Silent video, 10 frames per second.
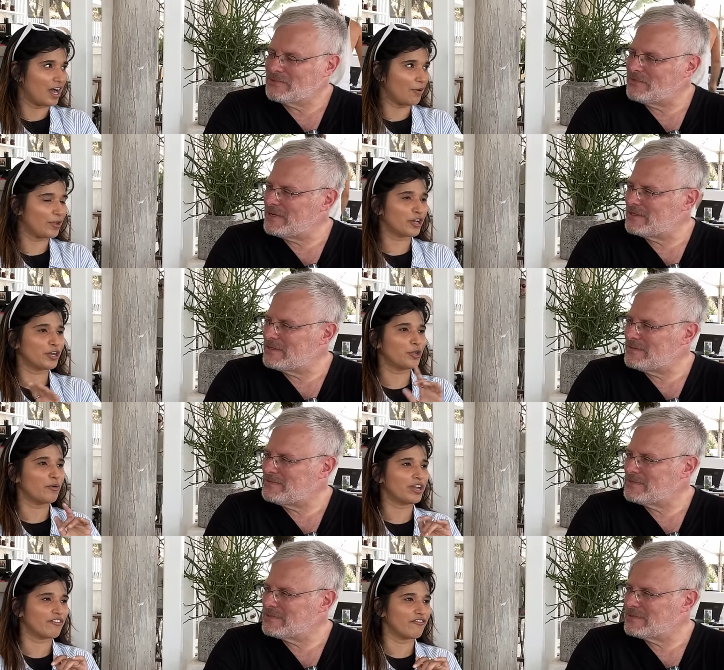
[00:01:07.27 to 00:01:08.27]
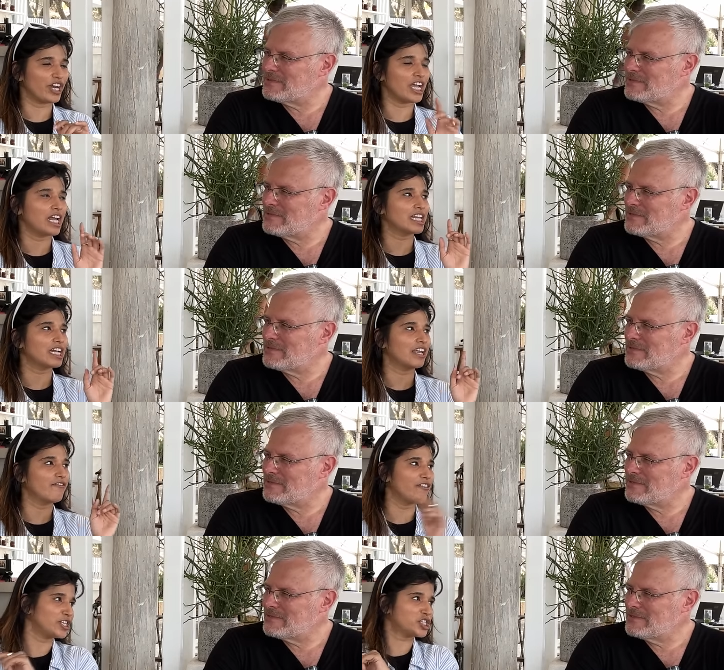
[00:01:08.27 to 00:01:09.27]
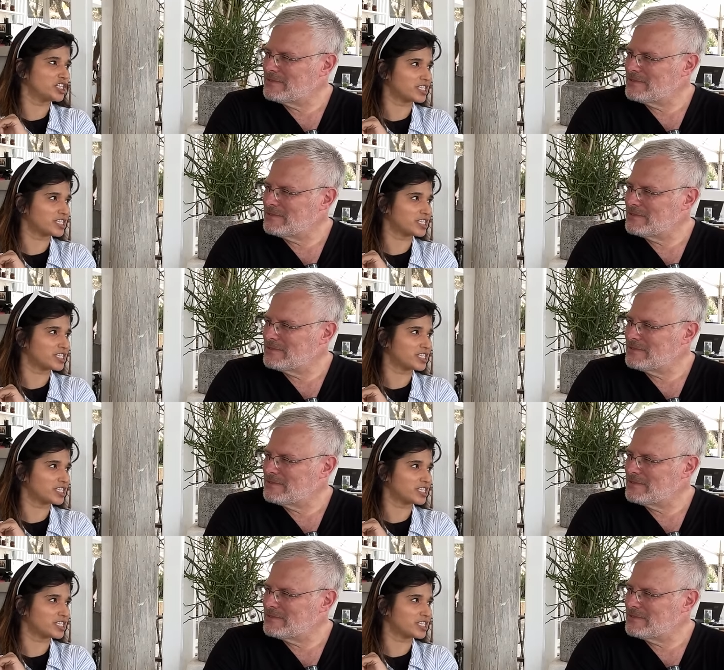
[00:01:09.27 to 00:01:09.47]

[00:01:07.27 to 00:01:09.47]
Speaker 1: Uh, we're going to do it very unconventional